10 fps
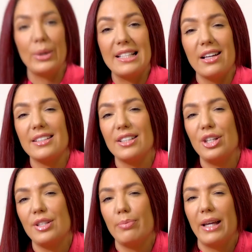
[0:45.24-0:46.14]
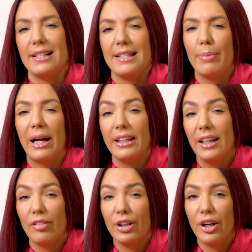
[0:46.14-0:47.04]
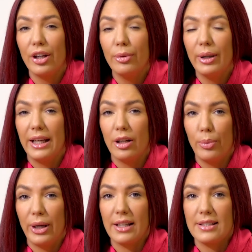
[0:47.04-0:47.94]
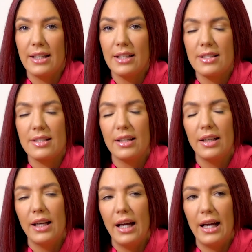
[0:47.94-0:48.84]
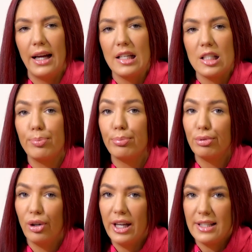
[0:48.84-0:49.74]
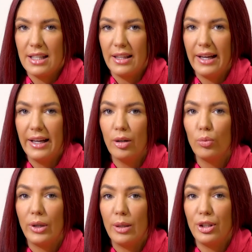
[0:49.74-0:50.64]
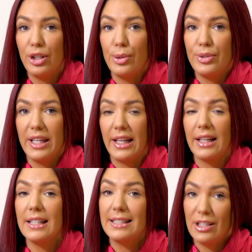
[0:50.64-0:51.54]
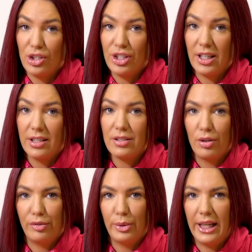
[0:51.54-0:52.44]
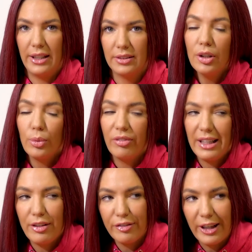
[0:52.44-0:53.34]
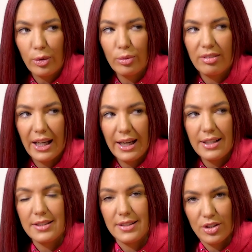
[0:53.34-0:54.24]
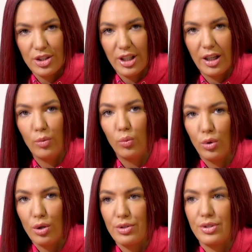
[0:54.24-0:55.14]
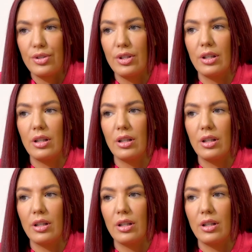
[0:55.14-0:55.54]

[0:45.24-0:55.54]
We started using Pixie about a year ago in our practice, and prior to that we were using Digita software. We really felt that Digita was